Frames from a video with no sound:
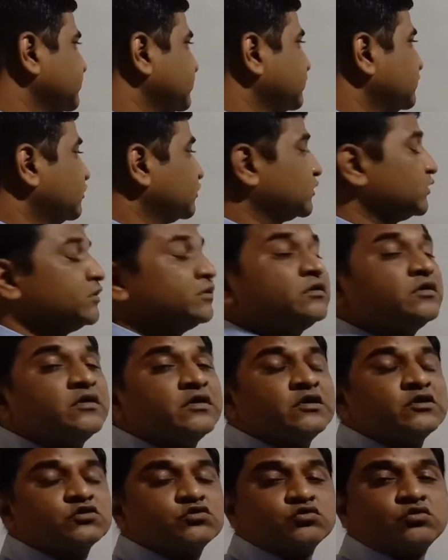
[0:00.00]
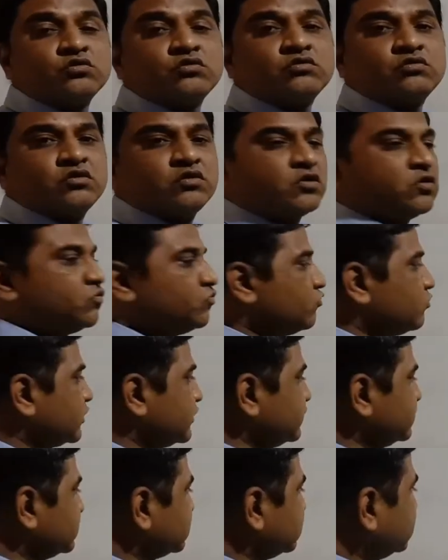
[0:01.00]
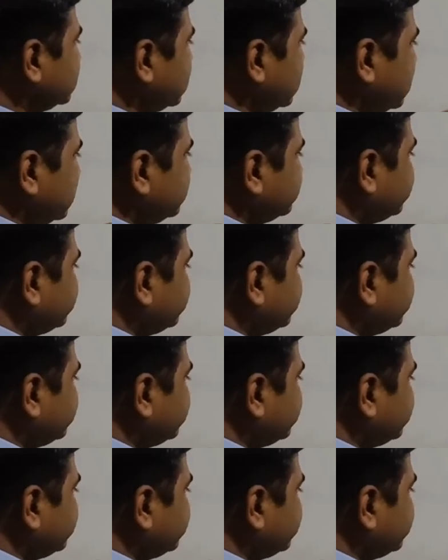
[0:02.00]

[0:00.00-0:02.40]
Okay, so what is the name